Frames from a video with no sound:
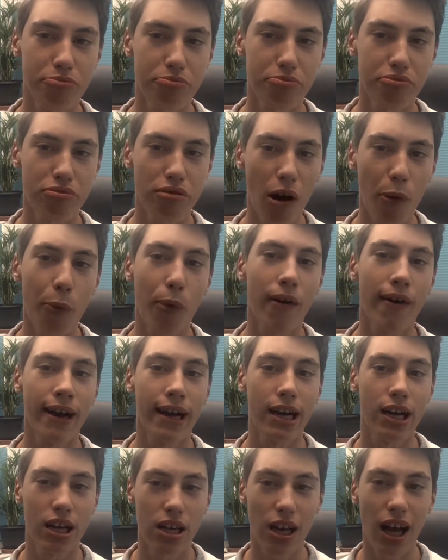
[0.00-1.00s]

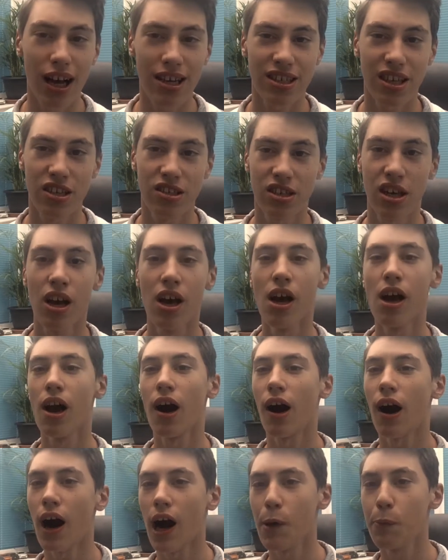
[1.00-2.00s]
probably classed as
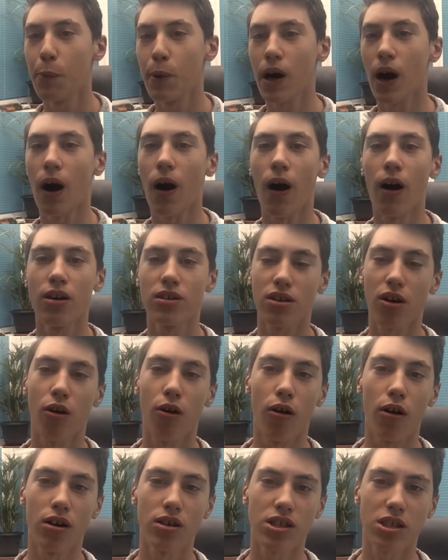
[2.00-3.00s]
hypercars
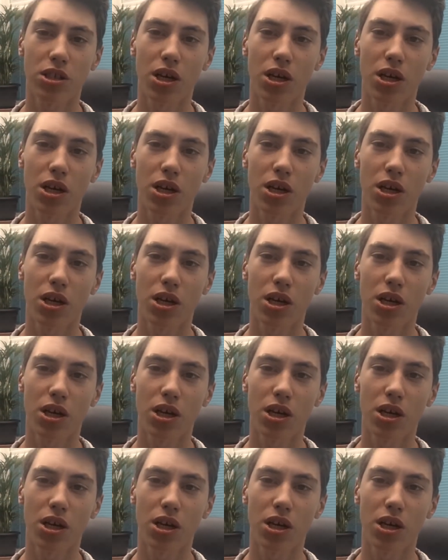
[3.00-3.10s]
or